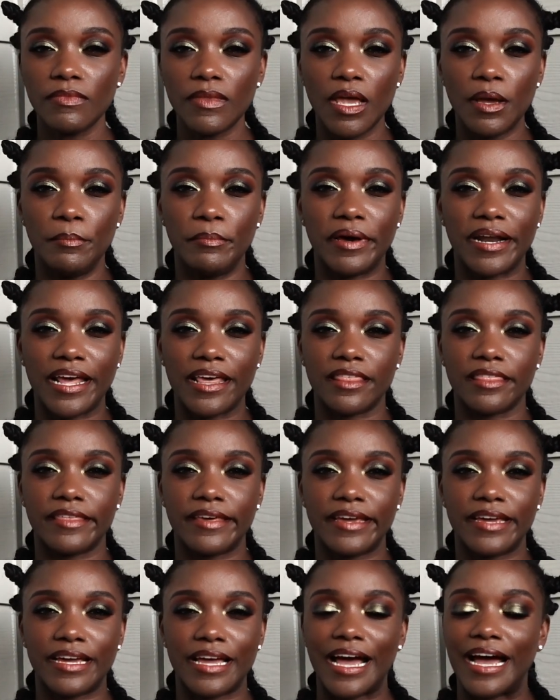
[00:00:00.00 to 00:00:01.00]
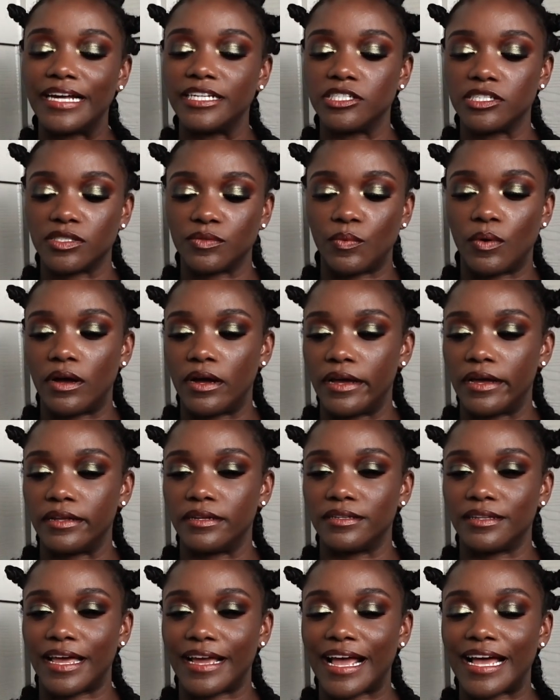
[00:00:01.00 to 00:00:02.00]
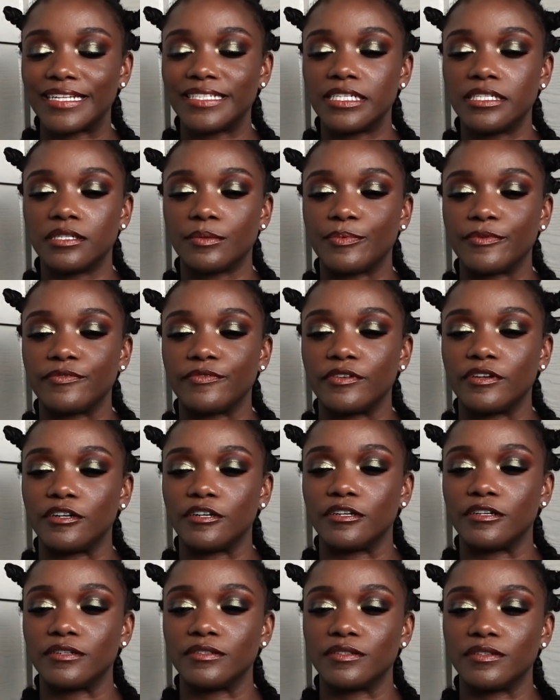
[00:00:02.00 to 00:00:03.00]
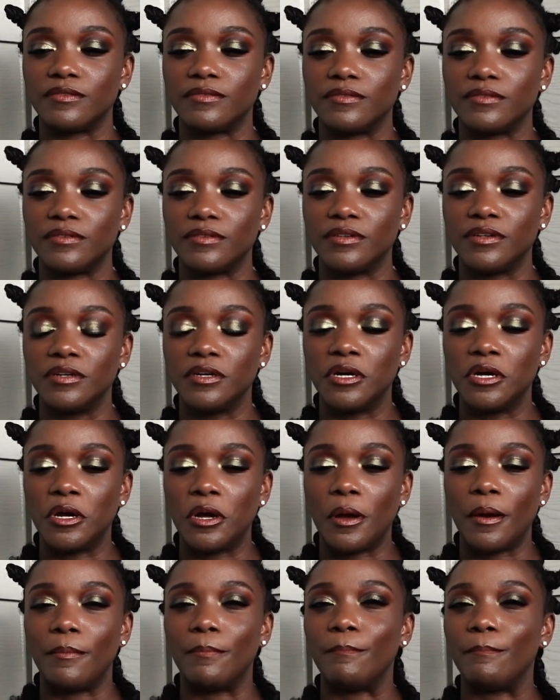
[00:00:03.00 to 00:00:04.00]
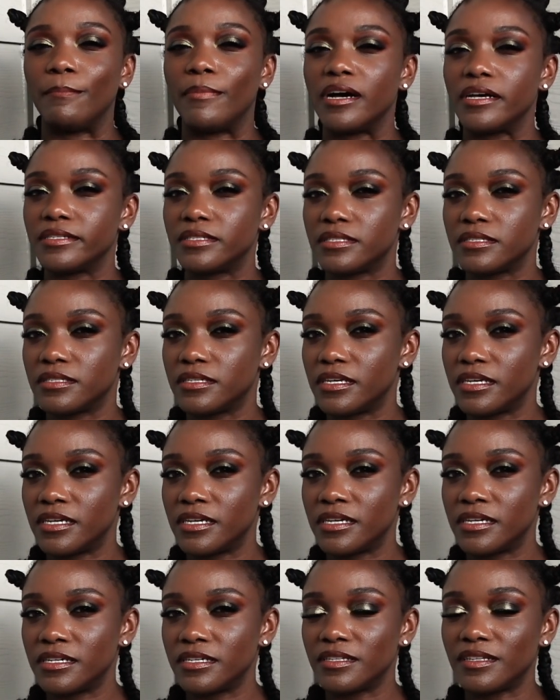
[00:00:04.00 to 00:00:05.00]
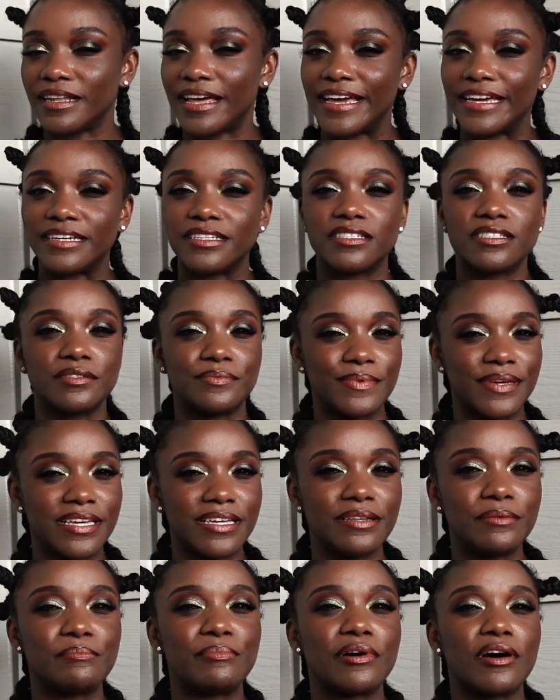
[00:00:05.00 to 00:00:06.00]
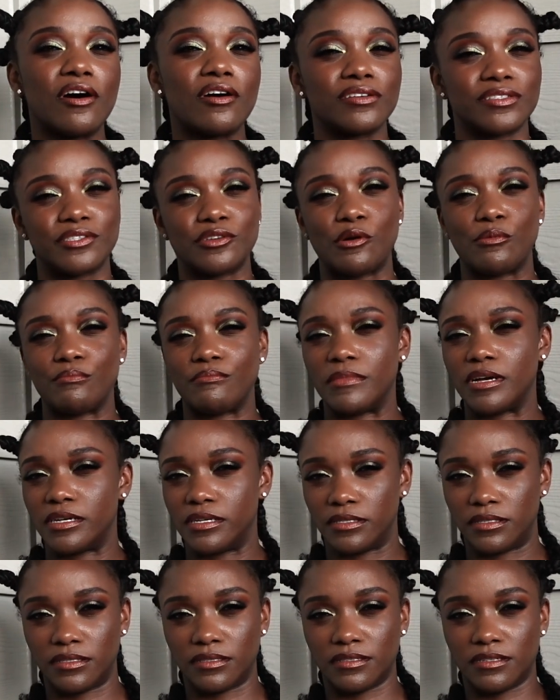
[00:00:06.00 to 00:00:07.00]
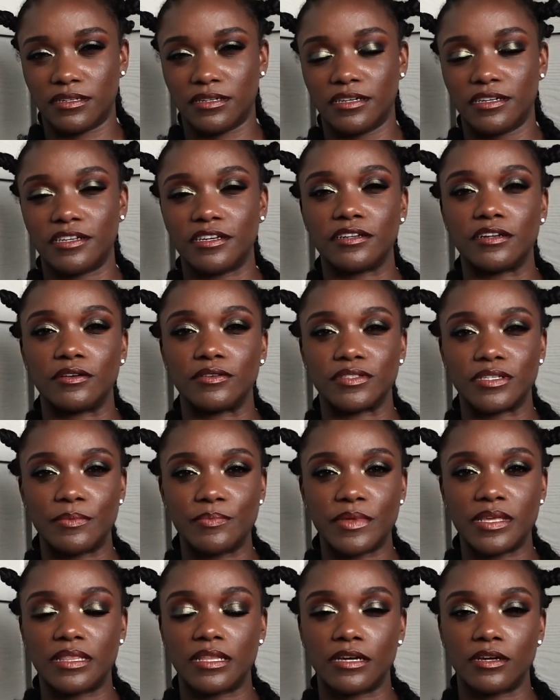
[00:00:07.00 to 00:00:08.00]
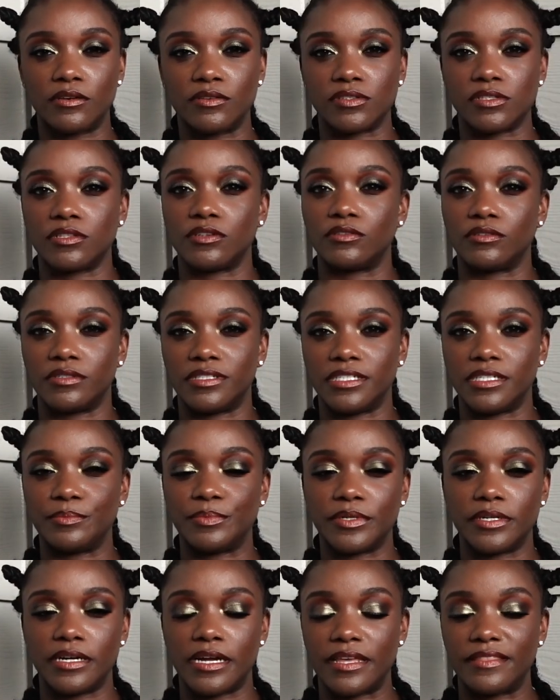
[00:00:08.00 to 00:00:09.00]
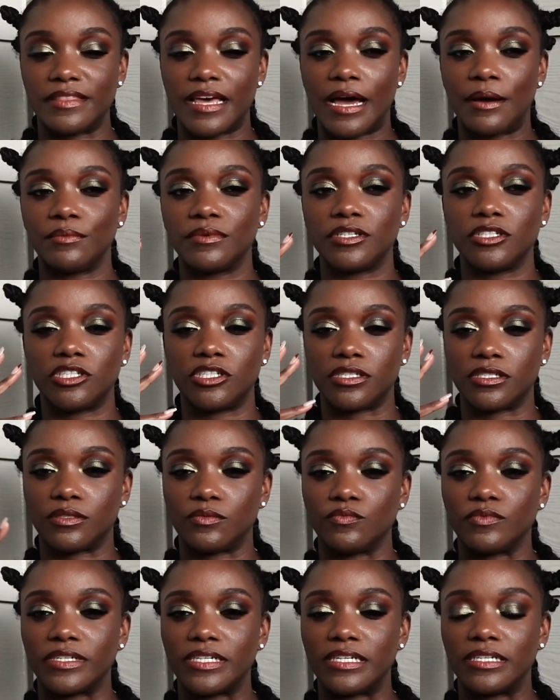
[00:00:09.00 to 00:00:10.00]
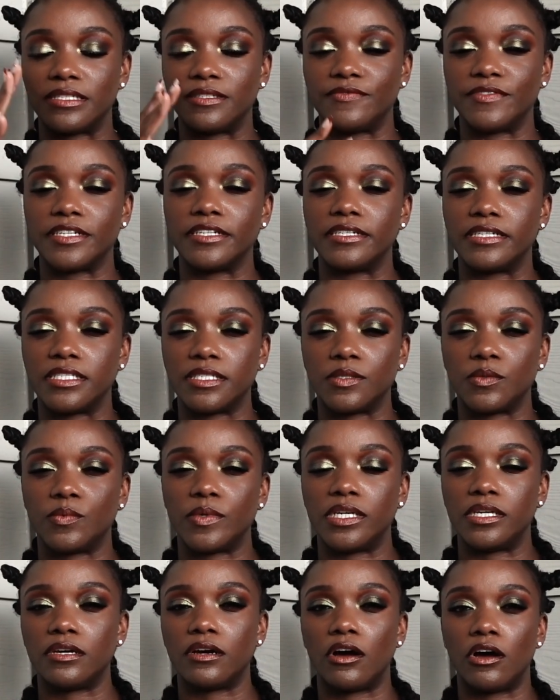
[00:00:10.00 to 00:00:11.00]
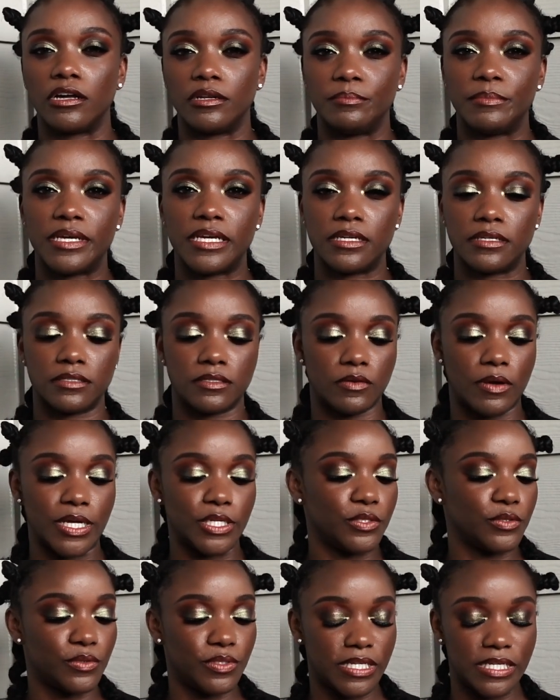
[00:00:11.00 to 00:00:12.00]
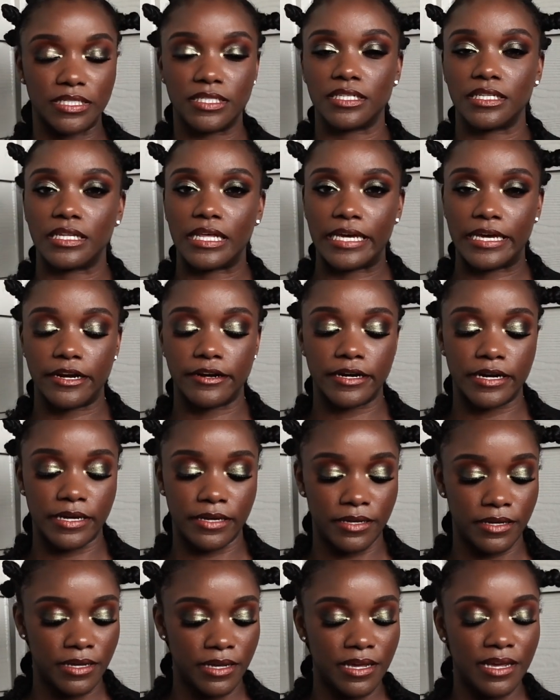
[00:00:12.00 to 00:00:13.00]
but I think I just want, like, I tend to prefer musky, like sweet, but also musk. You know, something that goes a little deeper, and that one just reads very sweet on me. So I do tend to layer it.